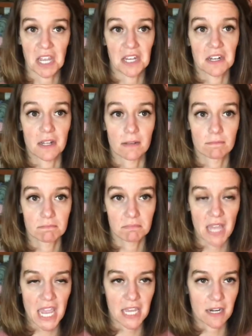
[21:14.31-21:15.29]
Hated it,
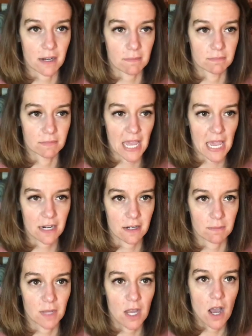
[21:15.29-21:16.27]
hated him, hated
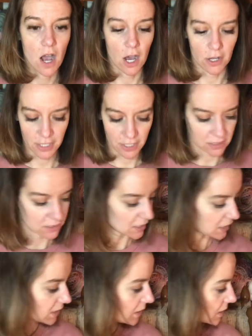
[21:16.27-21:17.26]
him. All I hear is
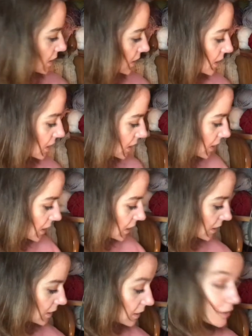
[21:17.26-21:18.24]
the clink, clink, clink, clink, clink.
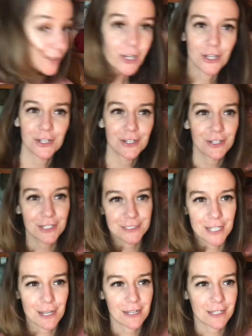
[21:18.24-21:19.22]
Look,
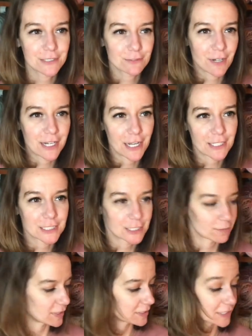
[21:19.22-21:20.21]
because right next
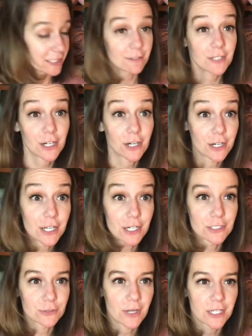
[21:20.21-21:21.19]
to me, see
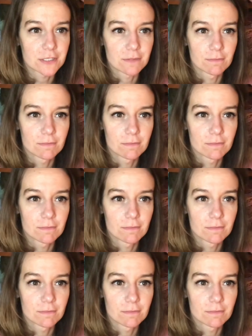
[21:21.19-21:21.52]
here's what I.